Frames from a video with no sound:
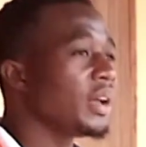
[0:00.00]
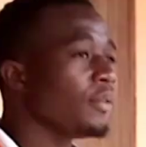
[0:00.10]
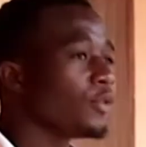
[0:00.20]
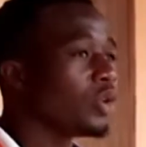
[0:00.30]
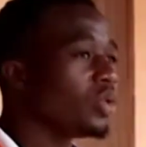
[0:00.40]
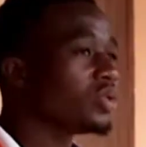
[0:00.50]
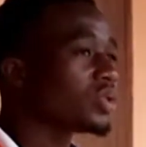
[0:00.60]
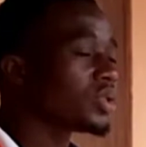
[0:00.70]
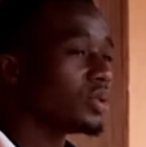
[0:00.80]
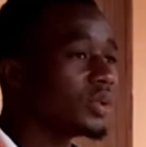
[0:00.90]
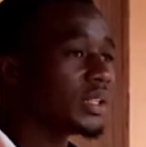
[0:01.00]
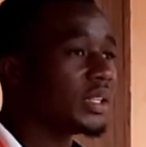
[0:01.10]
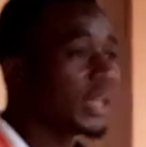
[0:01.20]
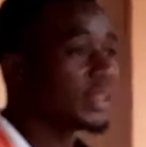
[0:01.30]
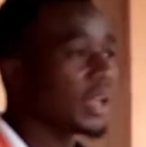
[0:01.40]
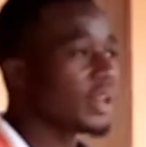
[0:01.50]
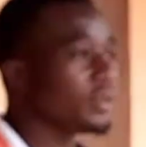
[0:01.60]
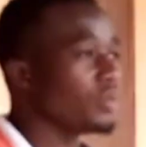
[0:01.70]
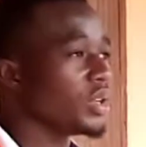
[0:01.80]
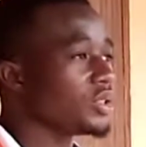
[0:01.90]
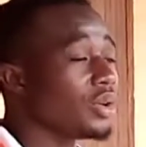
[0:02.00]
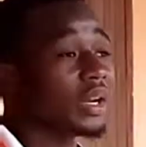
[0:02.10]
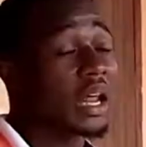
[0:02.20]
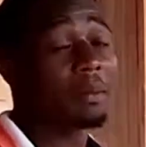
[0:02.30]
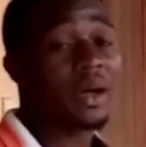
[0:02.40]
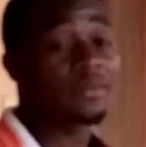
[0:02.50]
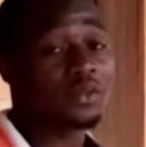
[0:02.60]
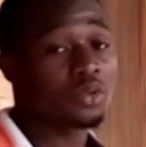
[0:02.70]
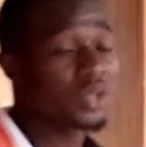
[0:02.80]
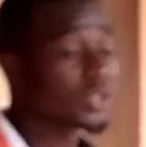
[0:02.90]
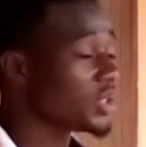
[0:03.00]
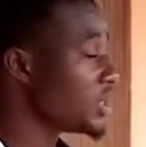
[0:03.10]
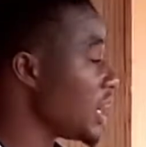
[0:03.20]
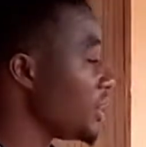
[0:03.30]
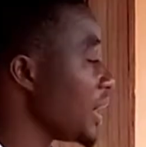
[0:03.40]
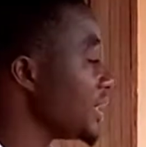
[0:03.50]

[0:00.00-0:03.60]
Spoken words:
follows suit in the third equation on the number of equations that you are